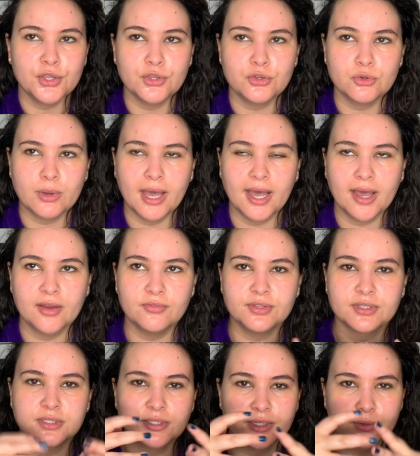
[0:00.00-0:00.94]
you have
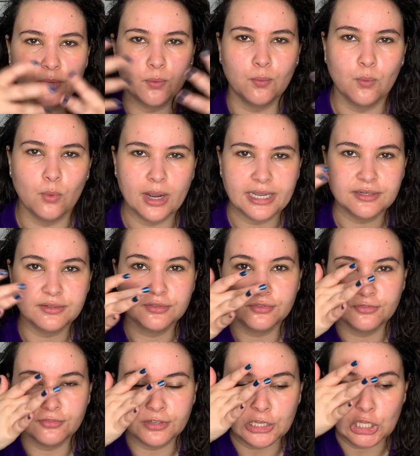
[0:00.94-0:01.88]
this like white
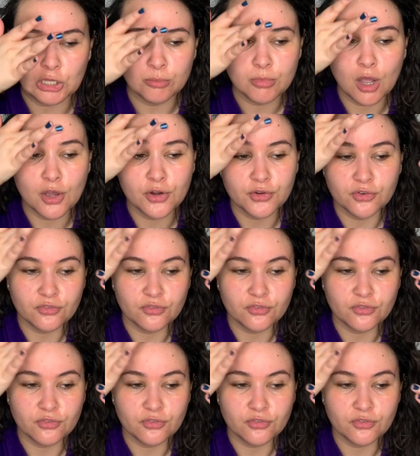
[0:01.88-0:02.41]
film on